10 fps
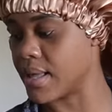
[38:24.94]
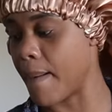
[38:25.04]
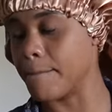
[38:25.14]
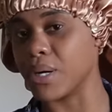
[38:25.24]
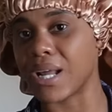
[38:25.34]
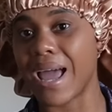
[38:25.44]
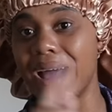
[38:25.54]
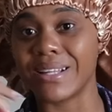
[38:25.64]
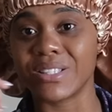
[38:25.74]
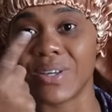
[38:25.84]
that, but I
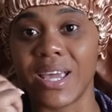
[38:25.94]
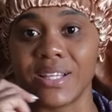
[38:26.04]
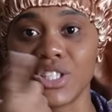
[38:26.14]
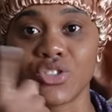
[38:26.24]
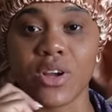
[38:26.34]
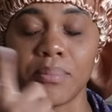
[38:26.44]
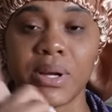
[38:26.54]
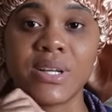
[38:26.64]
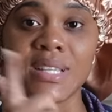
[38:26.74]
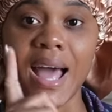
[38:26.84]
had to gain strength
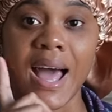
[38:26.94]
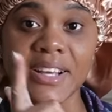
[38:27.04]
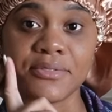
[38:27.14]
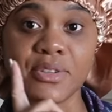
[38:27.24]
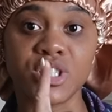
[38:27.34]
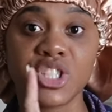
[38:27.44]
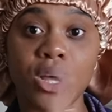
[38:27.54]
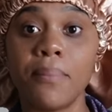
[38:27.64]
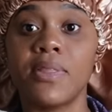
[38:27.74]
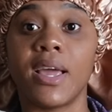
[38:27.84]
because I asked for
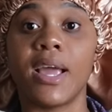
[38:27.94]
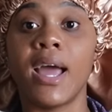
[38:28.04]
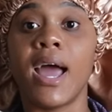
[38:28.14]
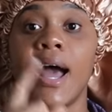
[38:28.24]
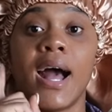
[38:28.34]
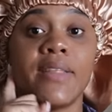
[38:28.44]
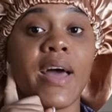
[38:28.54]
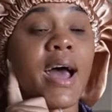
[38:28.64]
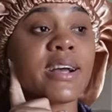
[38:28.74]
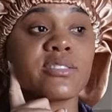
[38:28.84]
something and I
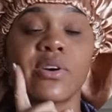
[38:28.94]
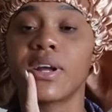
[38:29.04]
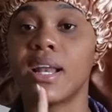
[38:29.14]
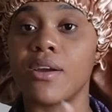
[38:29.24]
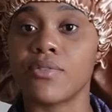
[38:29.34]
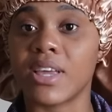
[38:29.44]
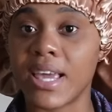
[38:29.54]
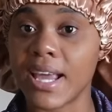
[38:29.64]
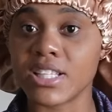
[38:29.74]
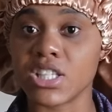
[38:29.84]
asked for
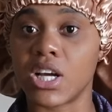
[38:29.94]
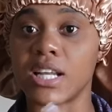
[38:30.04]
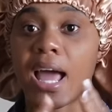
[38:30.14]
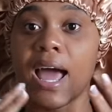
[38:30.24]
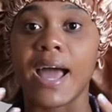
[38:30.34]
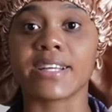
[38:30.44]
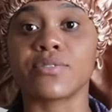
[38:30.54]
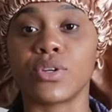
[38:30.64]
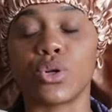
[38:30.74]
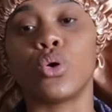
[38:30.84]
clarification. I asked
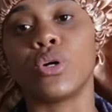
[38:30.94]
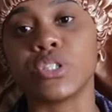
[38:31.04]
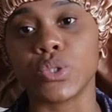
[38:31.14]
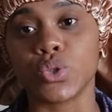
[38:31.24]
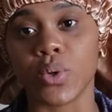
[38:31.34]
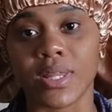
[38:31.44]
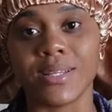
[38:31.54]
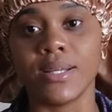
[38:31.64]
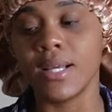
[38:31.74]
for the Lord to take the